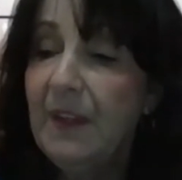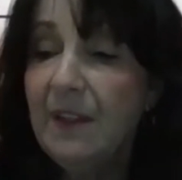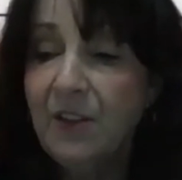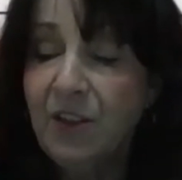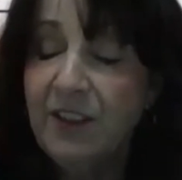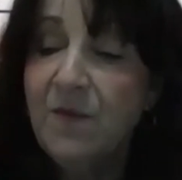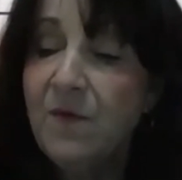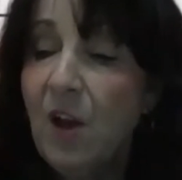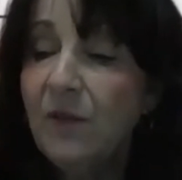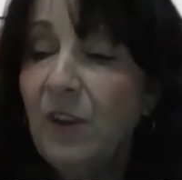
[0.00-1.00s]
Just
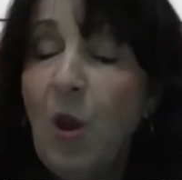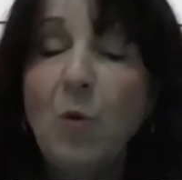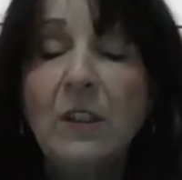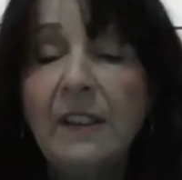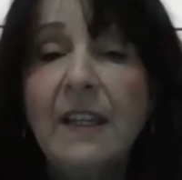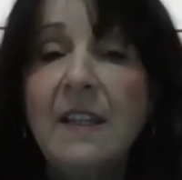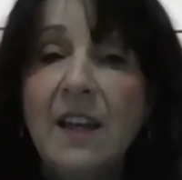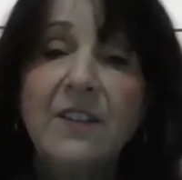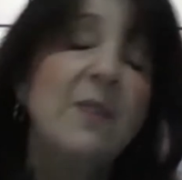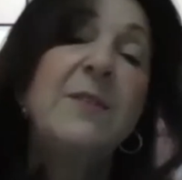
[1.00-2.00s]
involved locally.
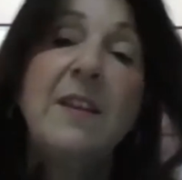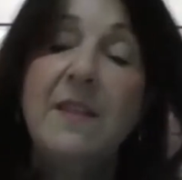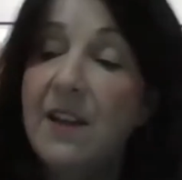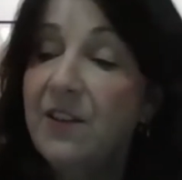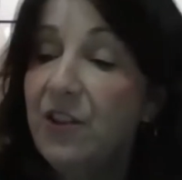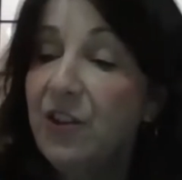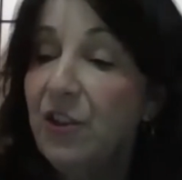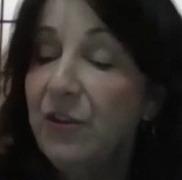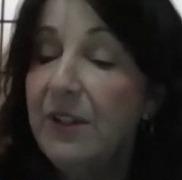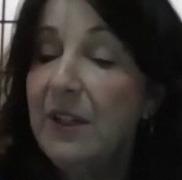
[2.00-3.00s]
Yes, I was on the Yes to
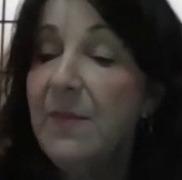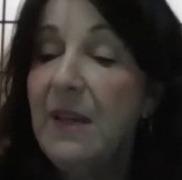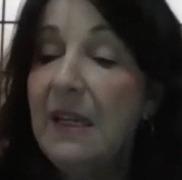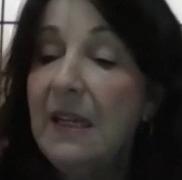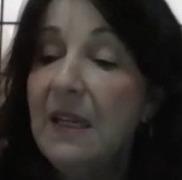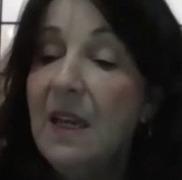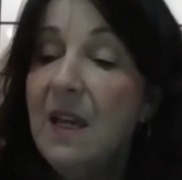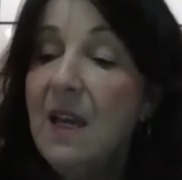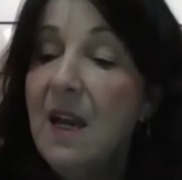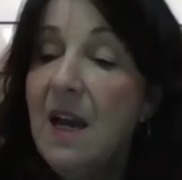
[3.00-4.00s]
Children committee.
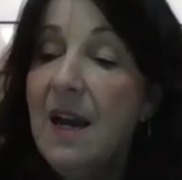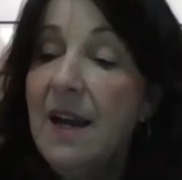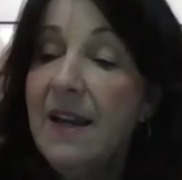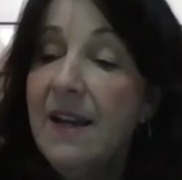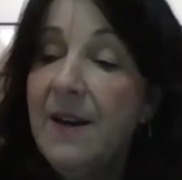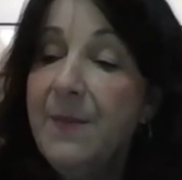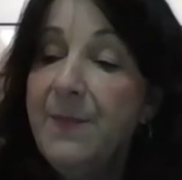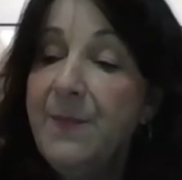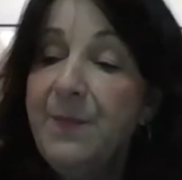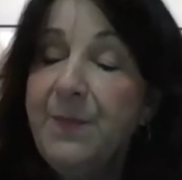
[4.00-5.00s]
I
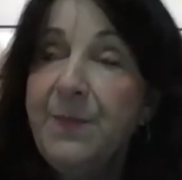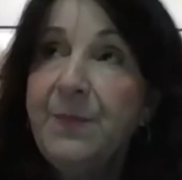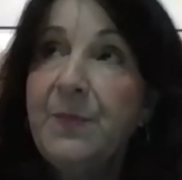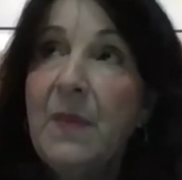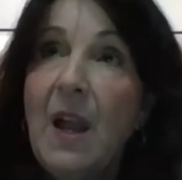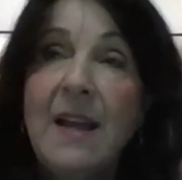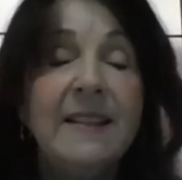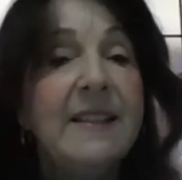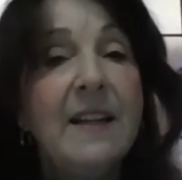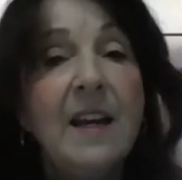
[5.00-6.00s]

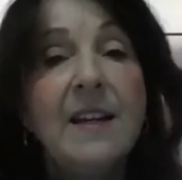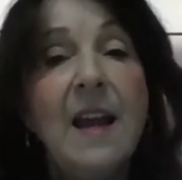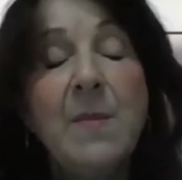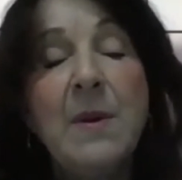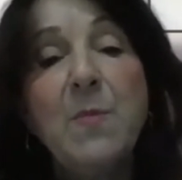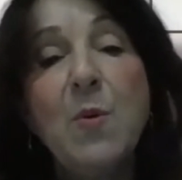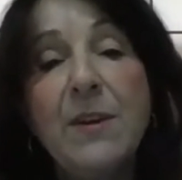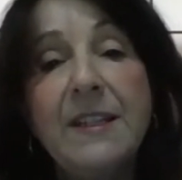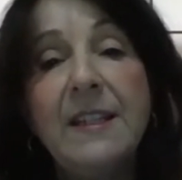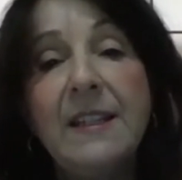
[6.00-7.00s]
sit on, I'm an
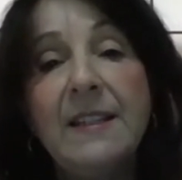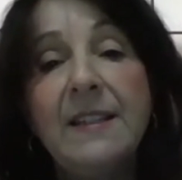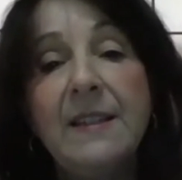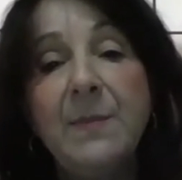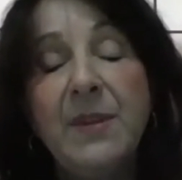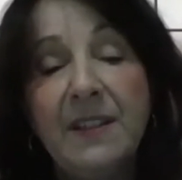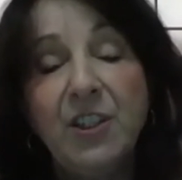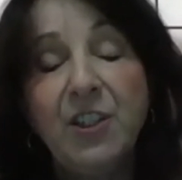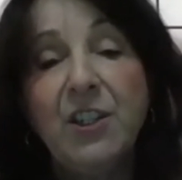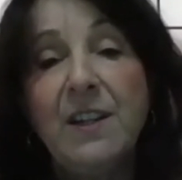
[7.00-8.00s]
appointed
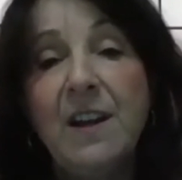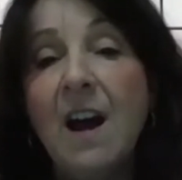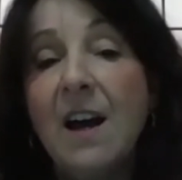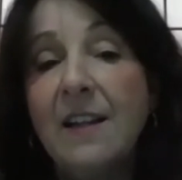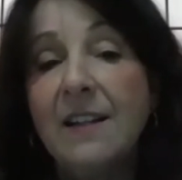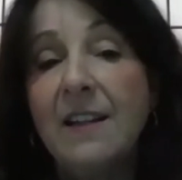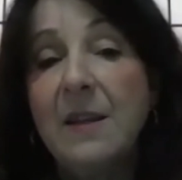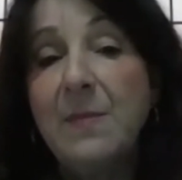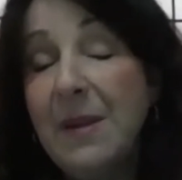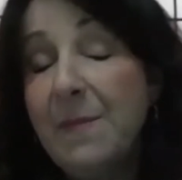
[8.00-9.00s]
position on the
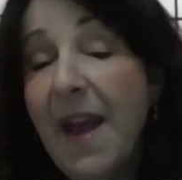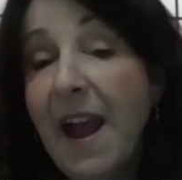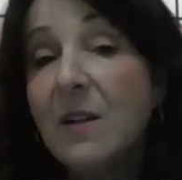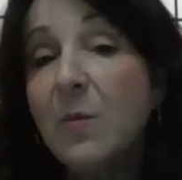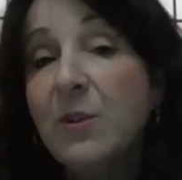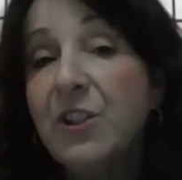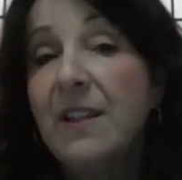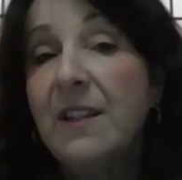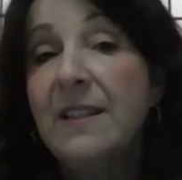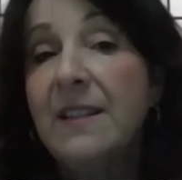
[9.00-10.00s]
PPAC, which
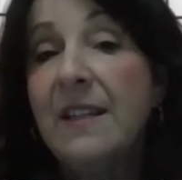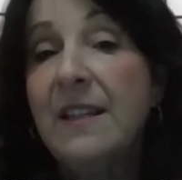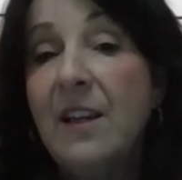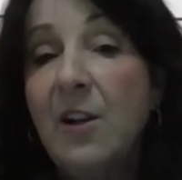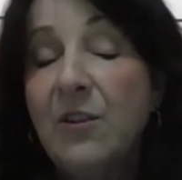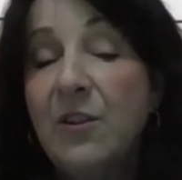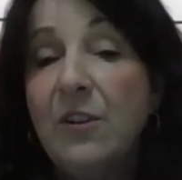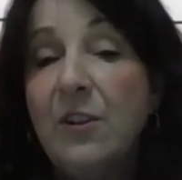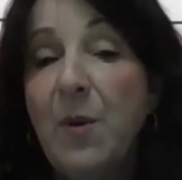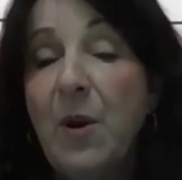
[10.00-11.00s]
is the
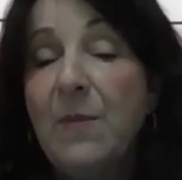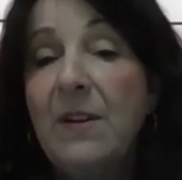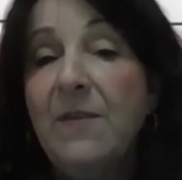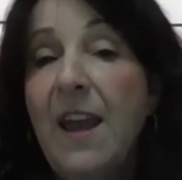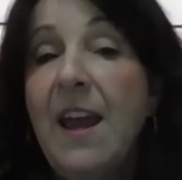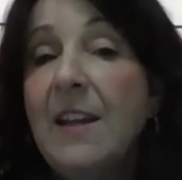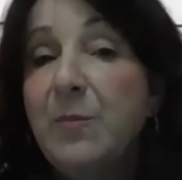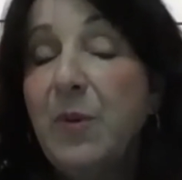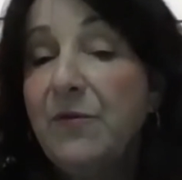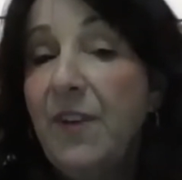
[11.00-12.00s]
Arizona Department of Ed
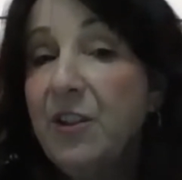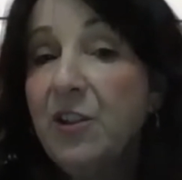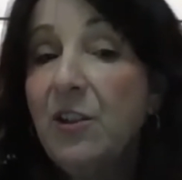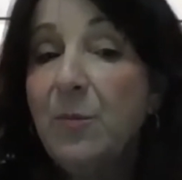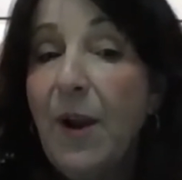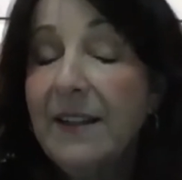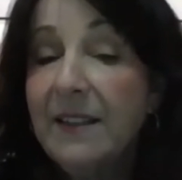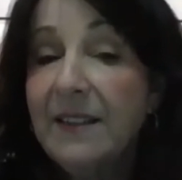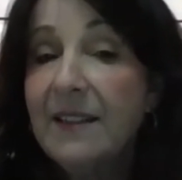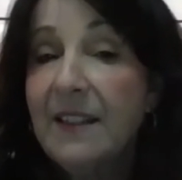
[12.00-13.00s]
Professional
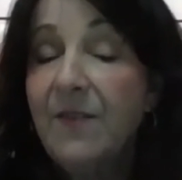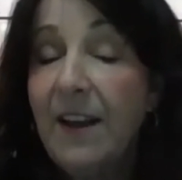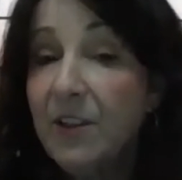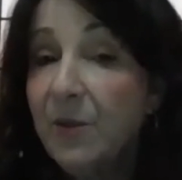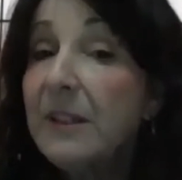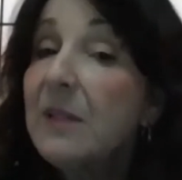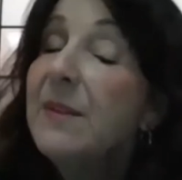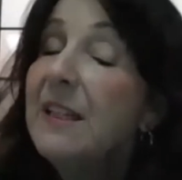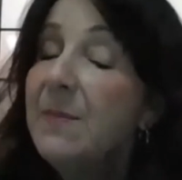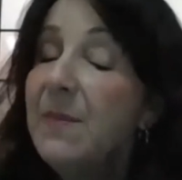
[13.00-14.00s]
Practices Advisory
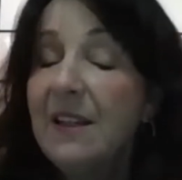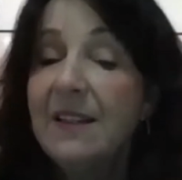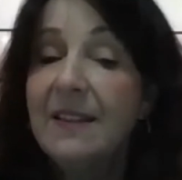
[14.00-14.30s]
Committee, because